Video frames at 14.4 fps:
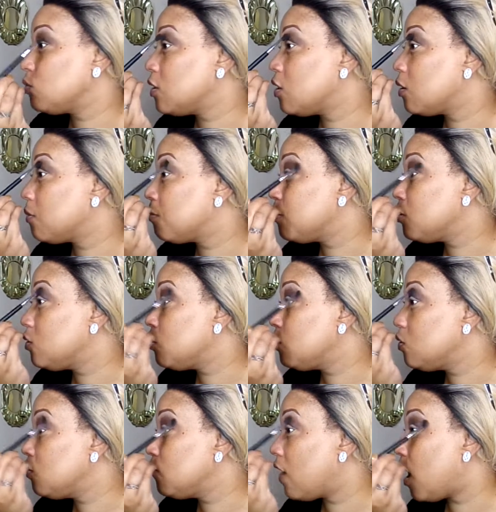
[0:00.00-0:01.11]
We're gonna
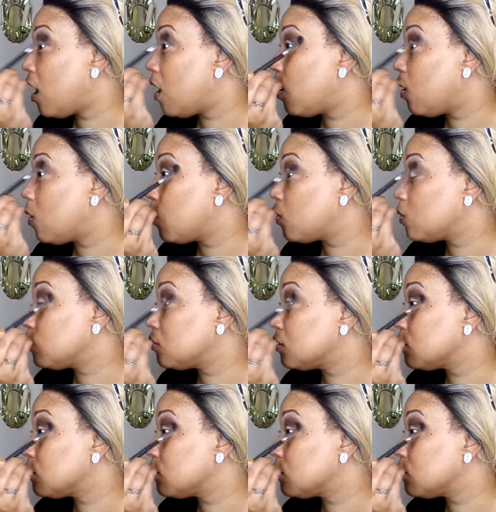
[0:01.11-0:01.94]
move on